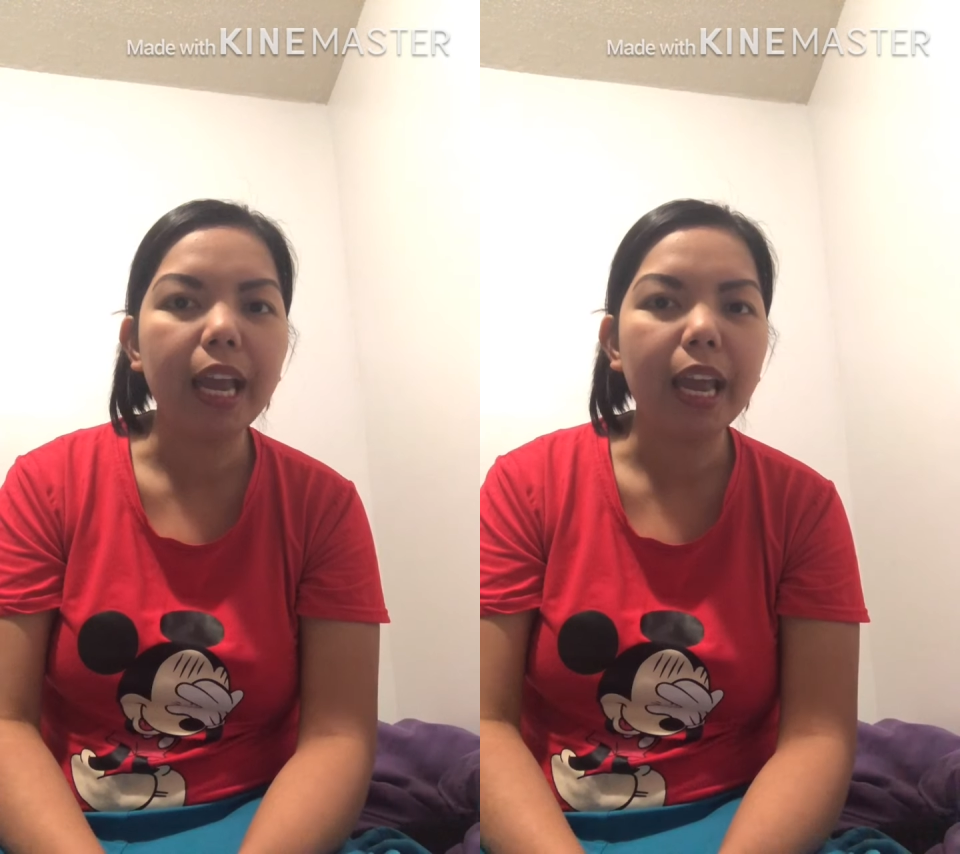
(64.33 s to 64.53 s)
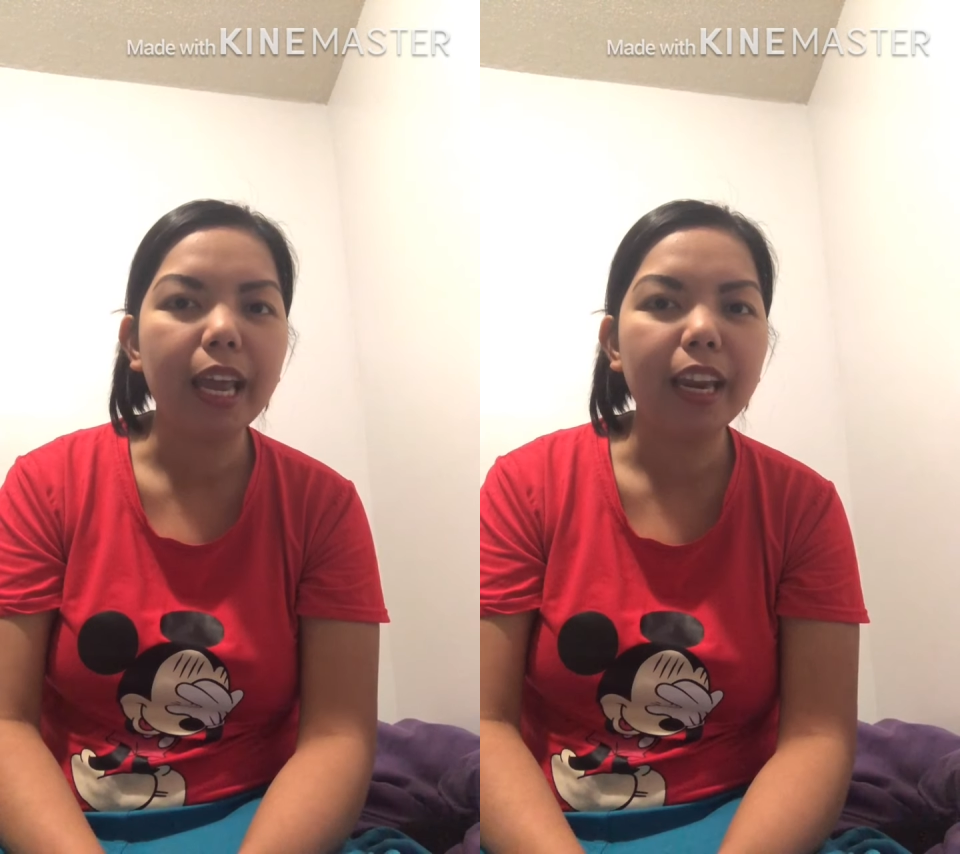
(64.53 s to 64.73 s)

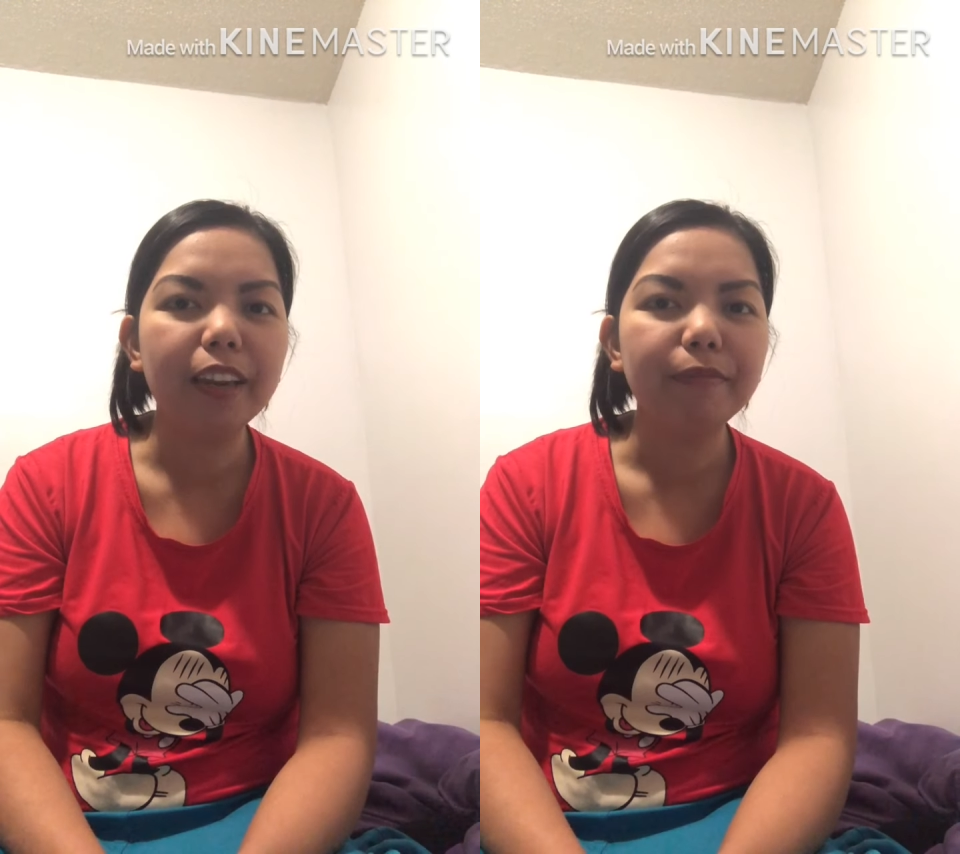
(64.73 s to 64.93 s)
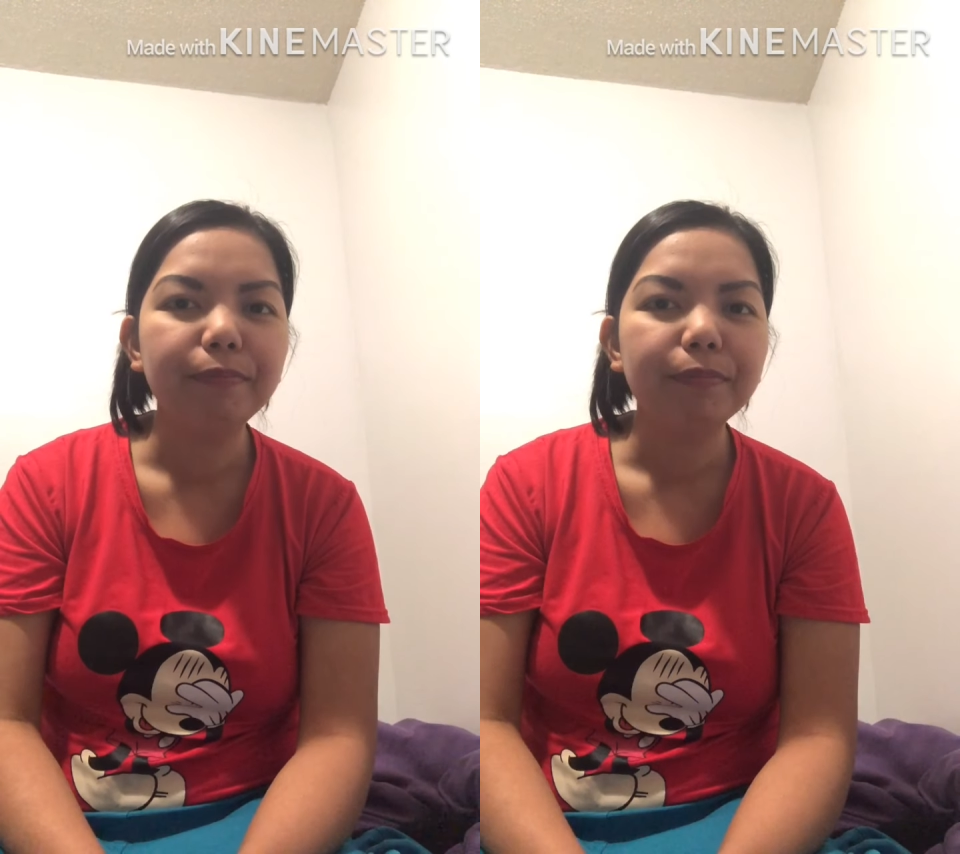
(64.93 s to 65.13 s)
and
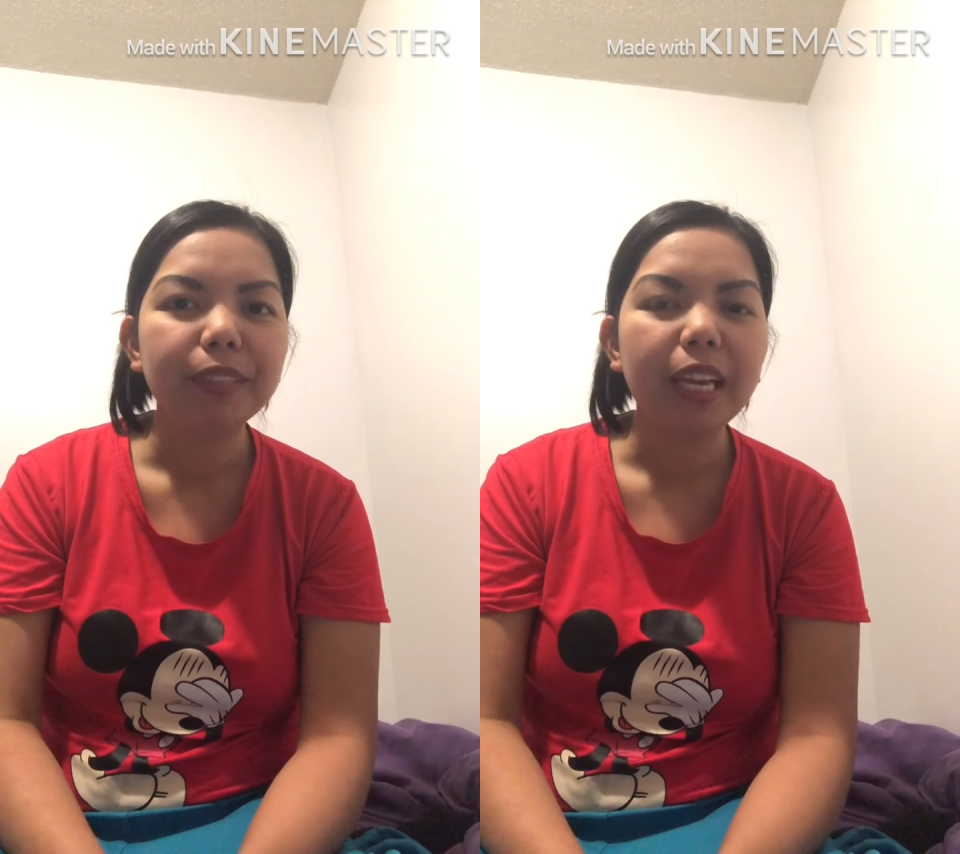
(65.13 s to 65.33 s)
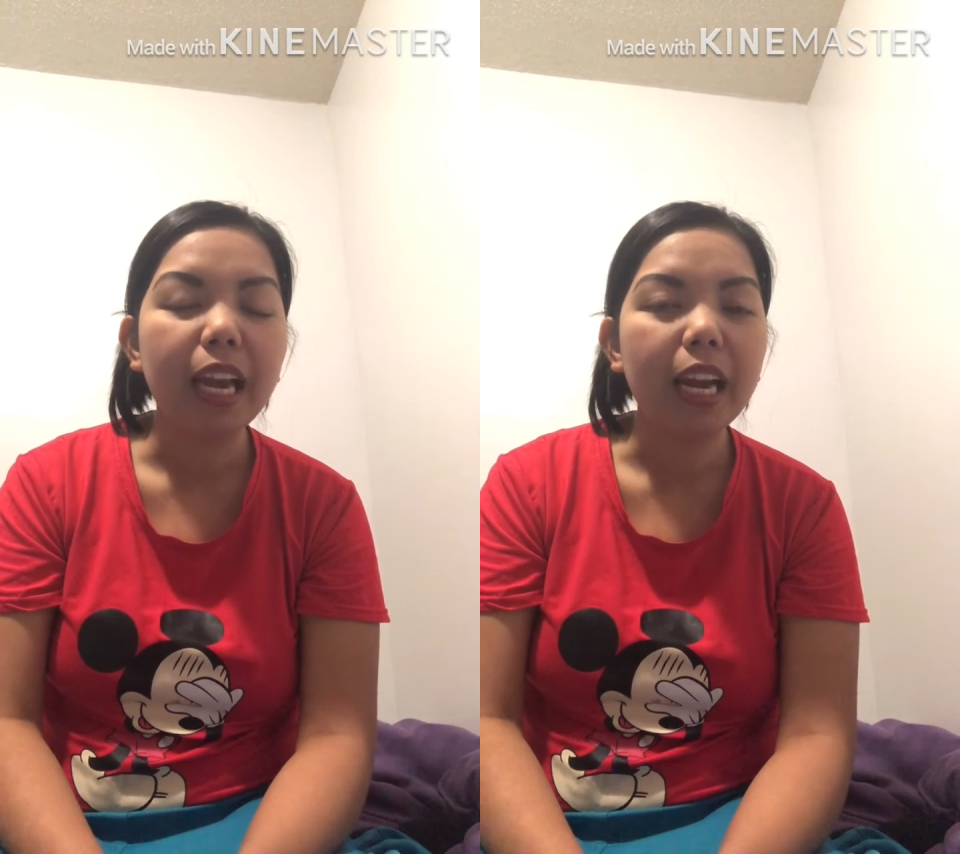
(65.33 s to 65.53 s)

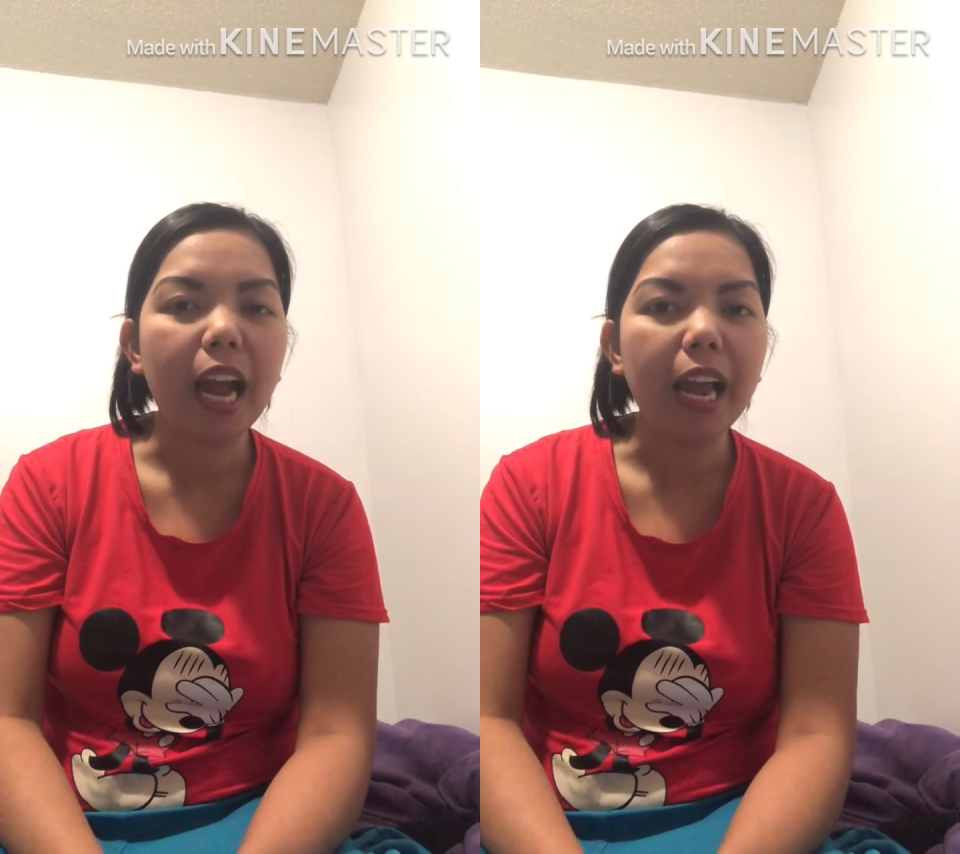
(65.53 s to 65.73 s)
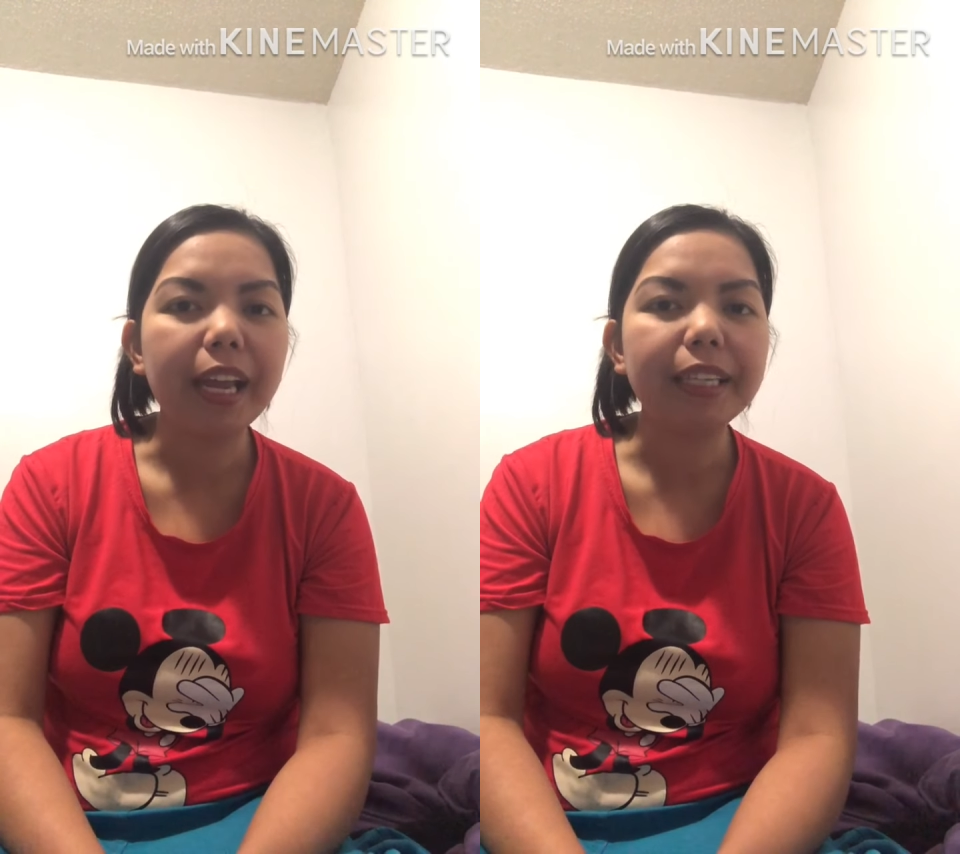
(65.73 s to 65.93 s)

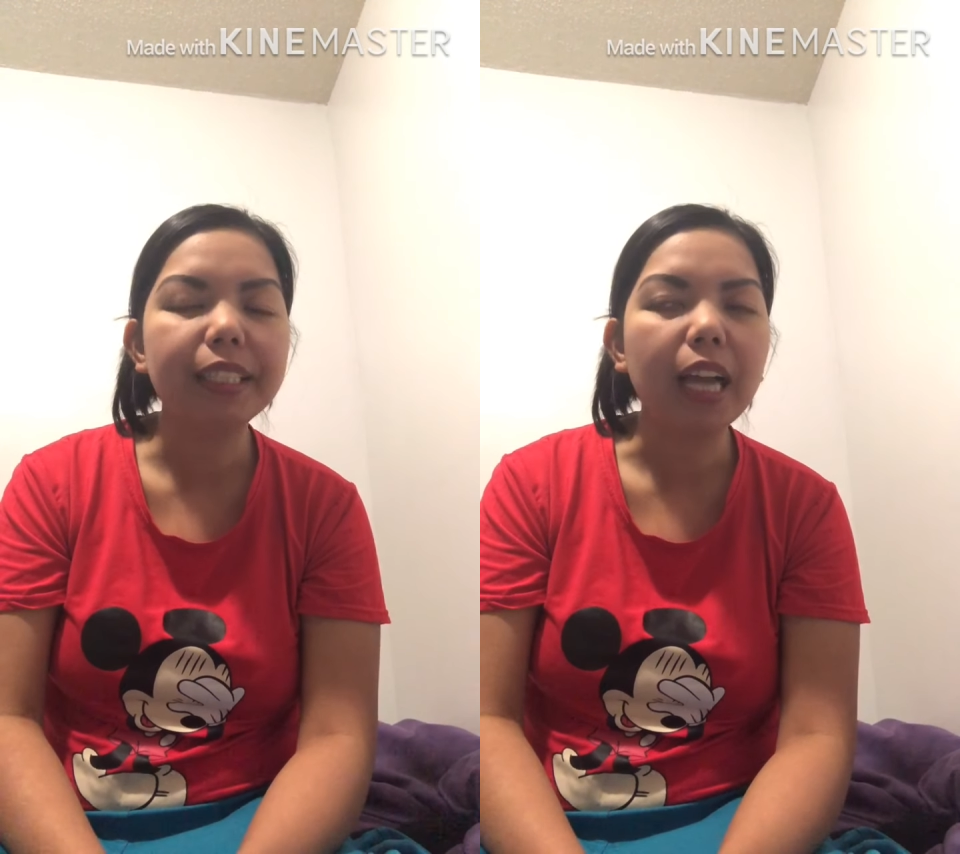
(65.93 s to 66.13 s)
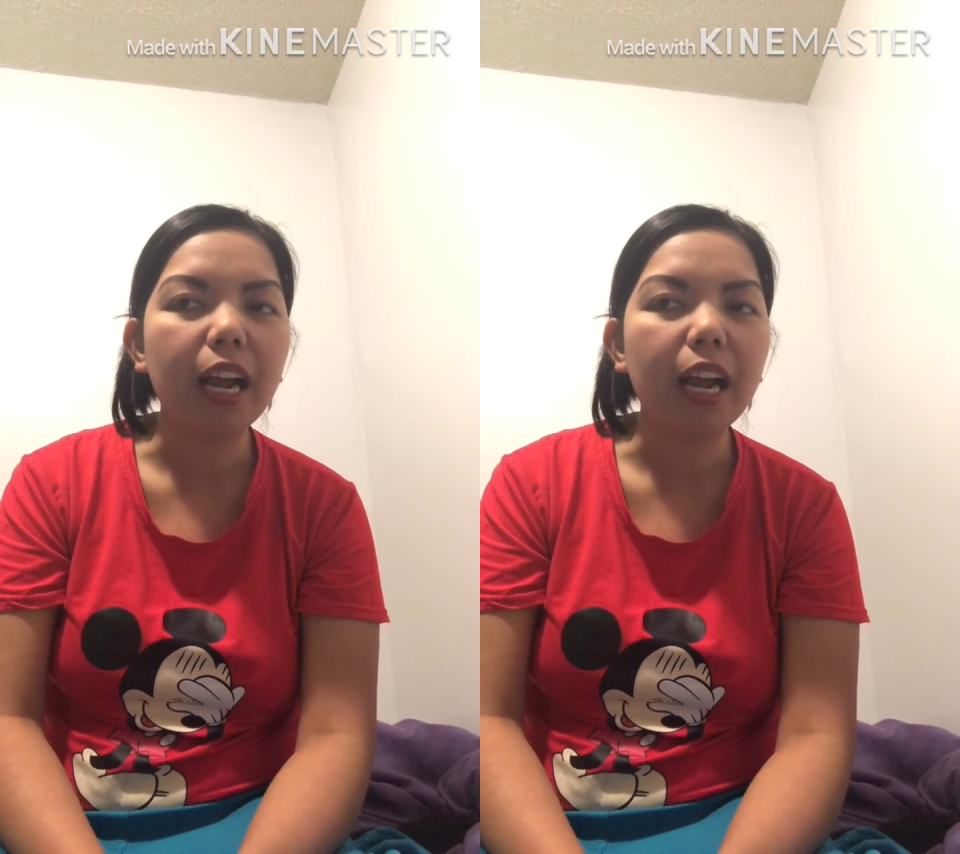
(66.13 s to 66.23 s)
IELTS